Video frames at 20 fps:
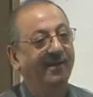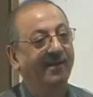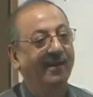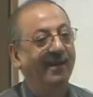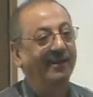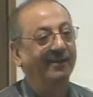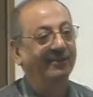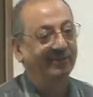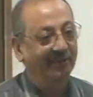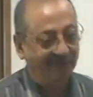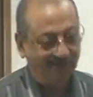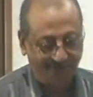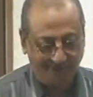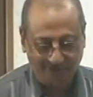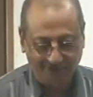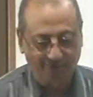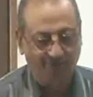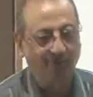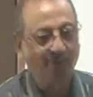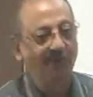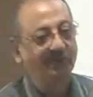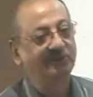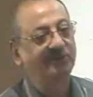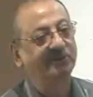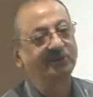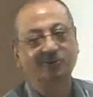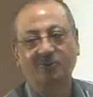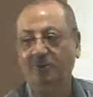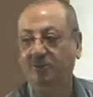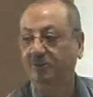And this course
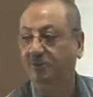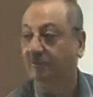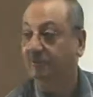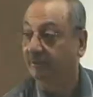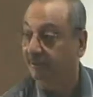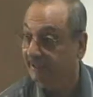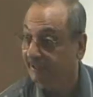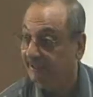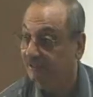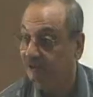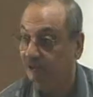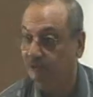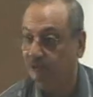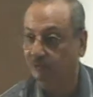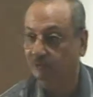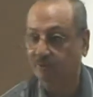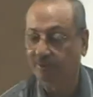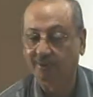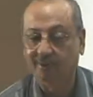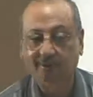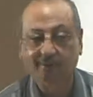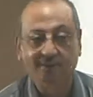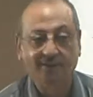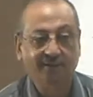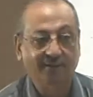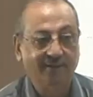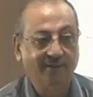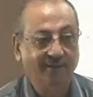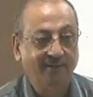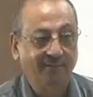is going to teach you,
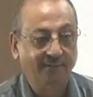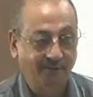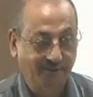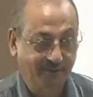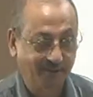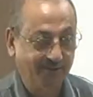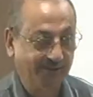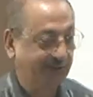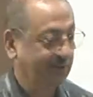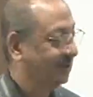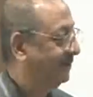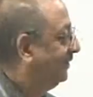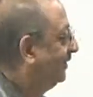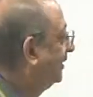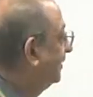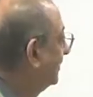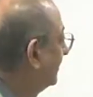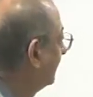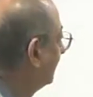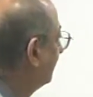brothers and sisters.